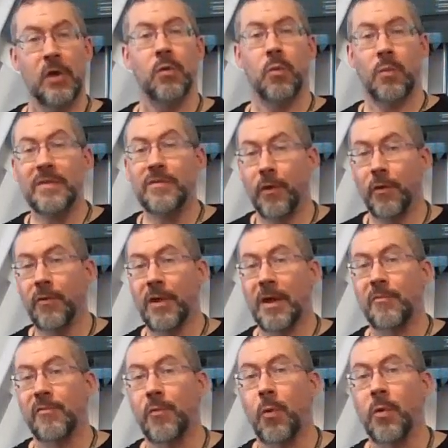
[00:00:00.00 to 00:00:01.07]
When we turn
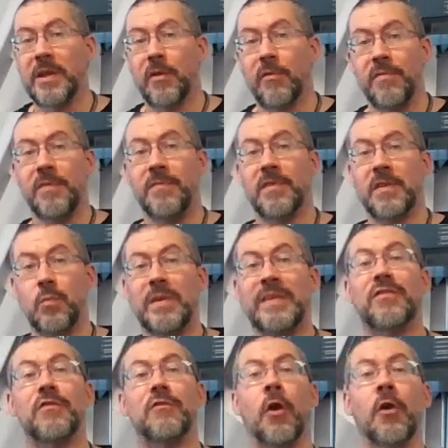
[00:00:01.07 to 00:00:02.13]
around 40 or 50, we
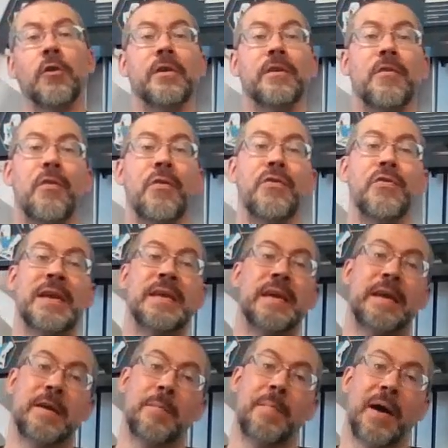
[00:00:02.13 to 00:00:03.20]
start
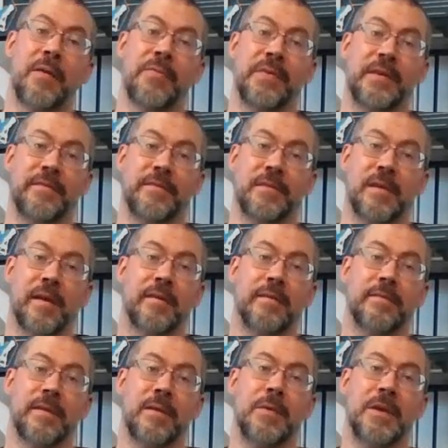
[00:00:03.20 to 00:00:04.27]
thinking about these
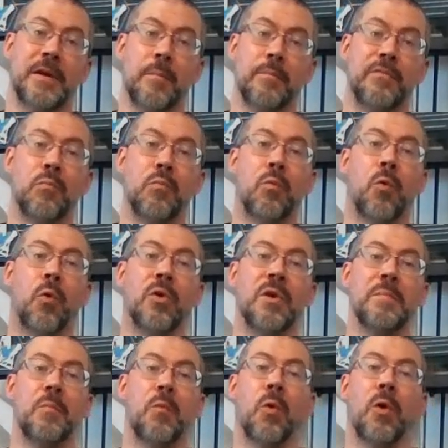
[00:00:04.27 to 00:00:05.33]
things. It becomes more
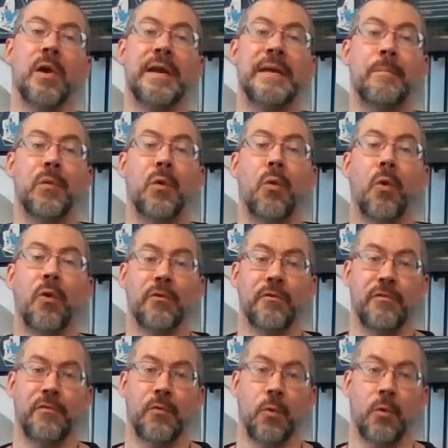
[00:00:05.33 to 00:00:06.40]
and more
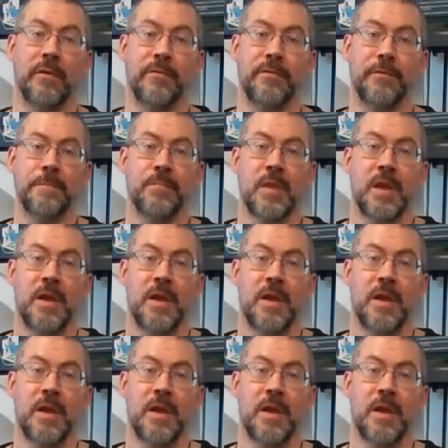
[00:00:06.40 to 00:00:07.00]
important for us.